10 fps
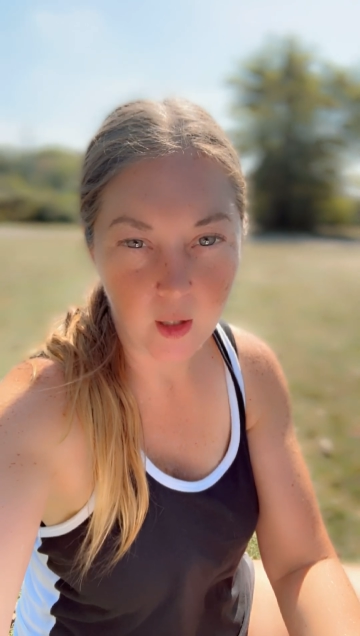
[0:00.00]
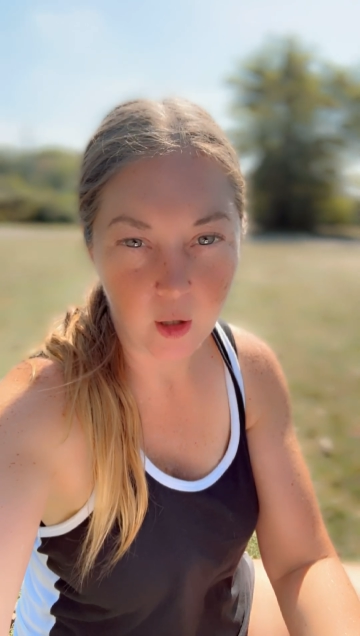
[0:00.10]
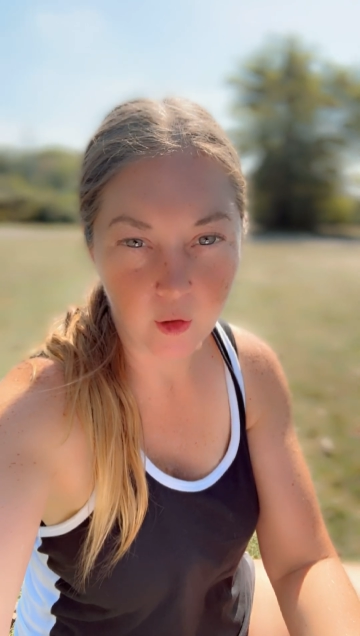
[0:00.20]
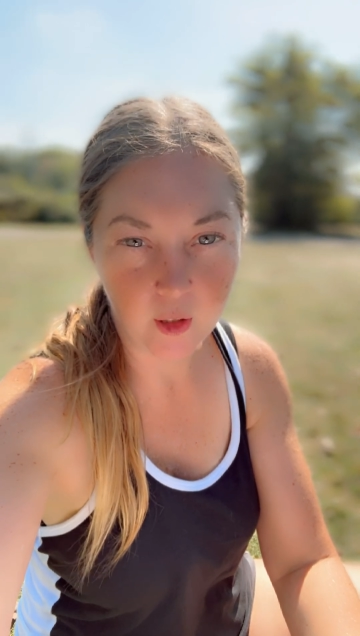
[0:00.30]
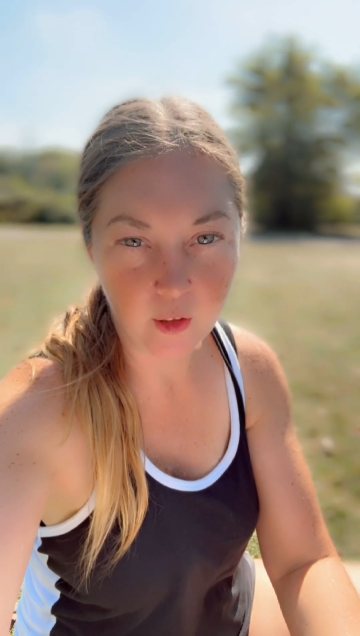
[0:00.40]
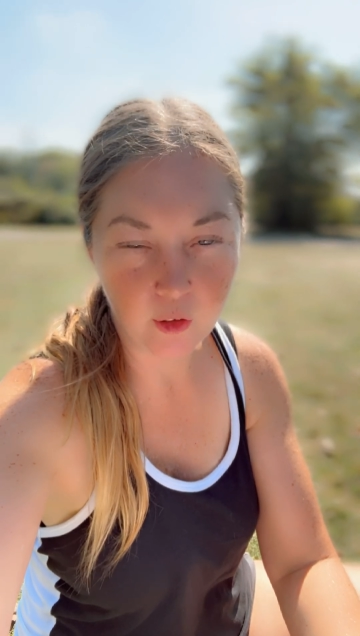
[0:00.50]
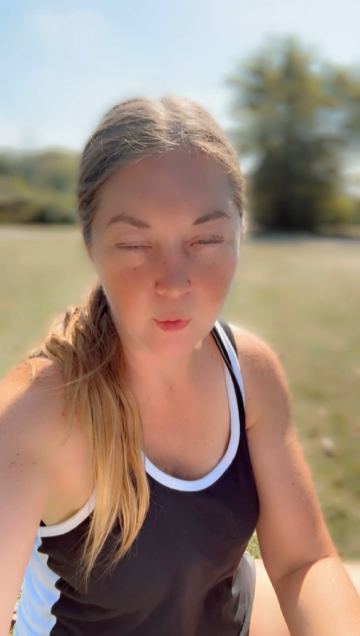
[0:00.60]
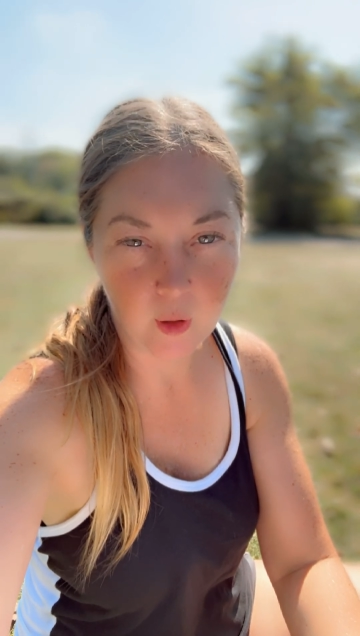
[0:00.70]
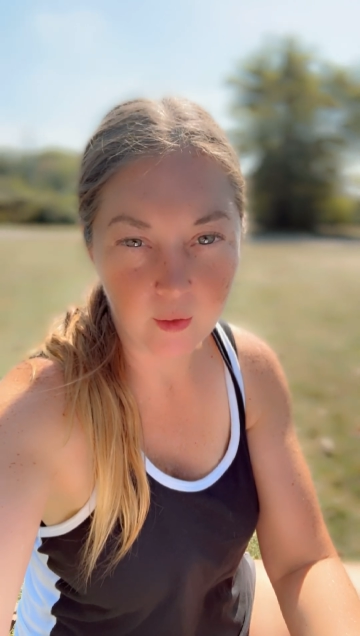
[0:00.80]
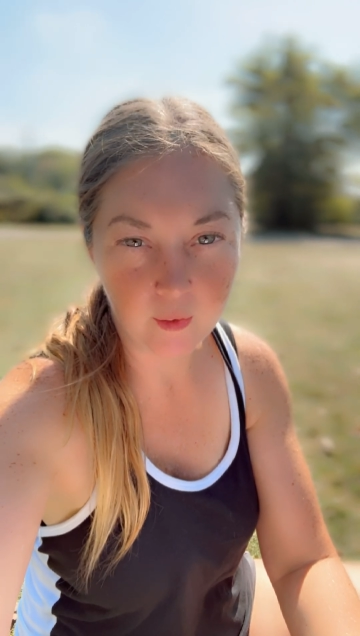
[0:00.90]
Archangel
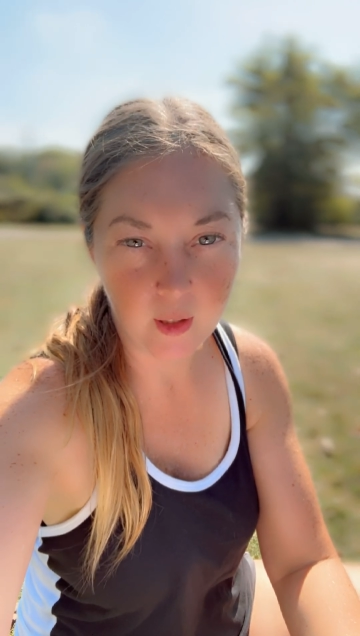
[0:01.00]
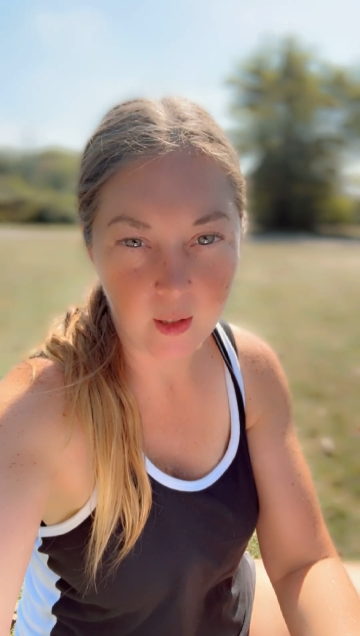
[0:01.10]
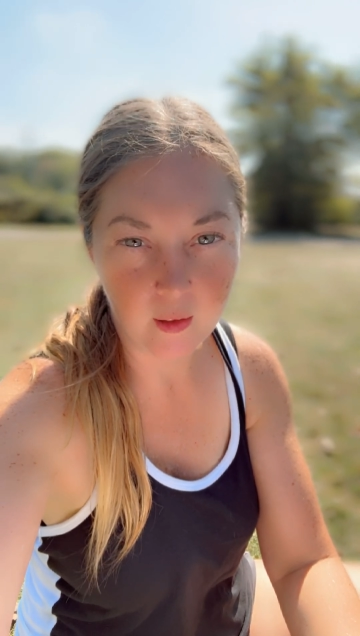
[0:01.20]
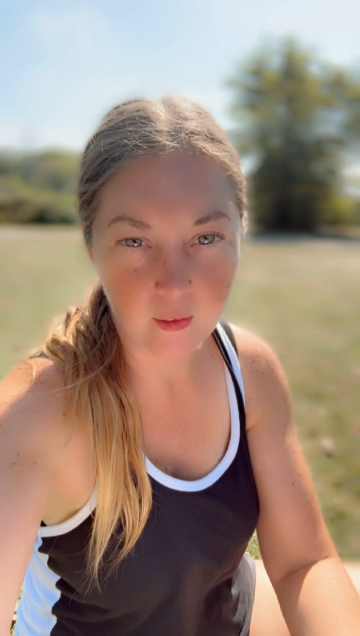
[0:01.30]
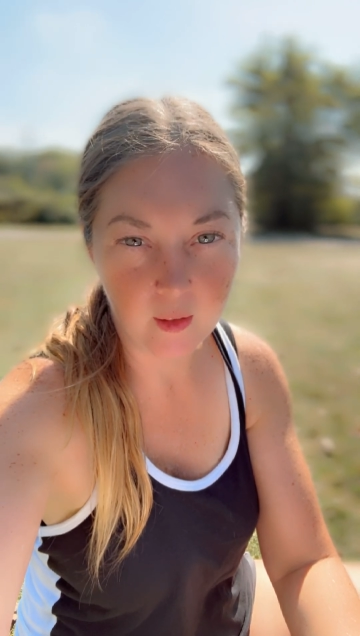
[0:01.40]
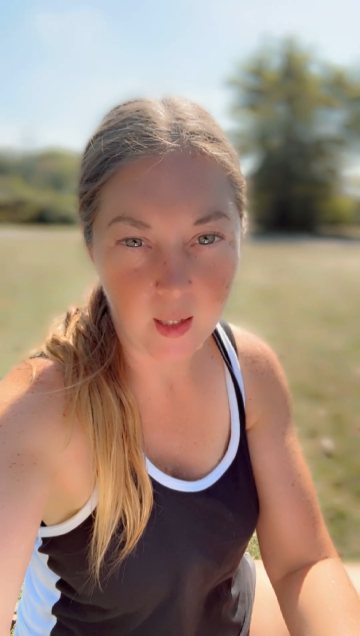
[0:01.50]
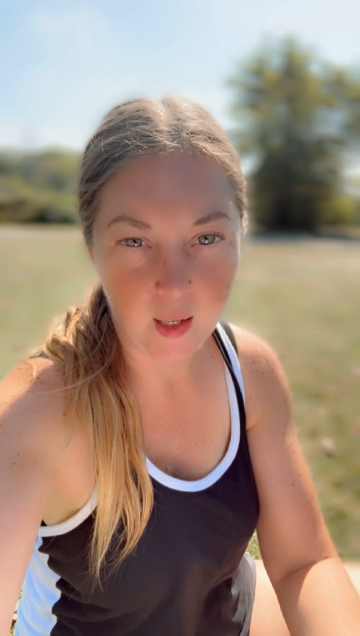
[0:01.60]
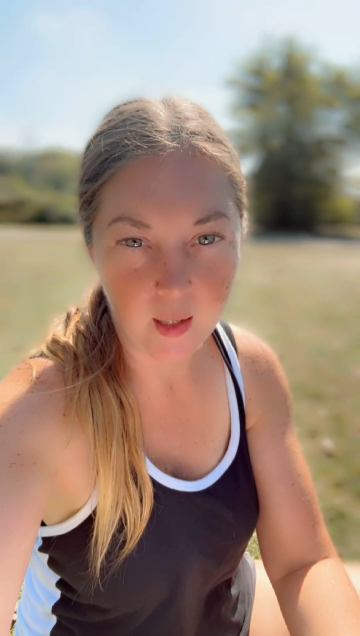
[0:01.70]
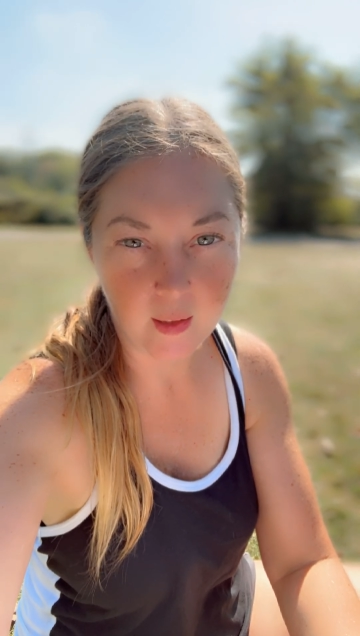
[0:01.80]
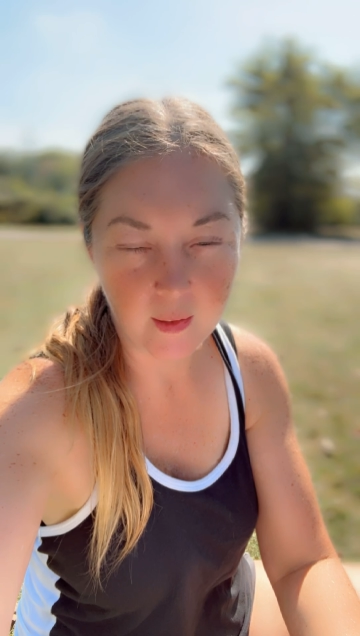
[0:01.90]
Raphael
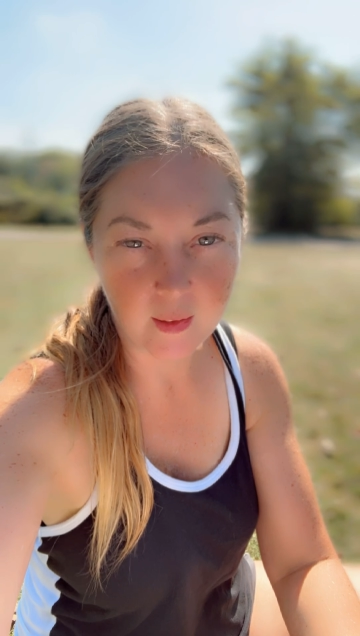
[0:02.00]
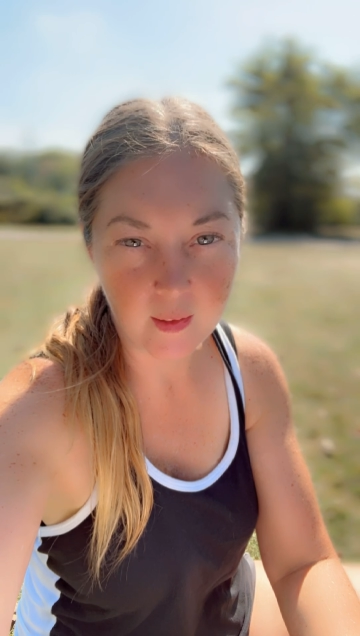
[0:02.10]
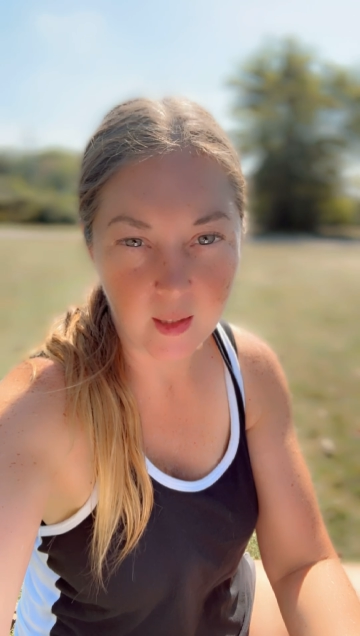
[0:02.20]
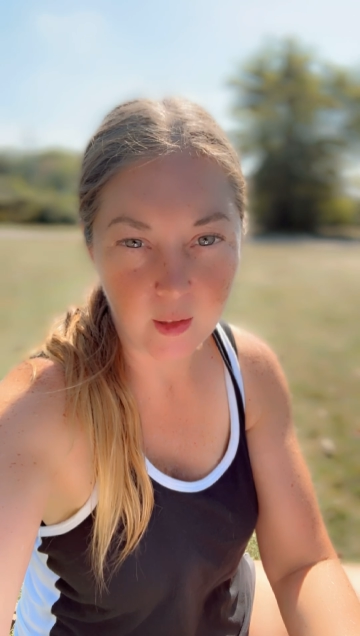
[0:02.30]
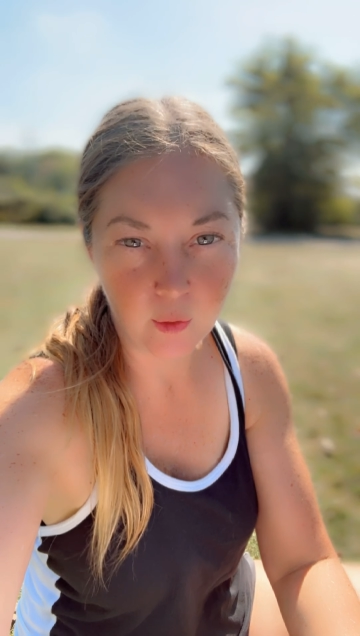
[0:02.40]
and Saint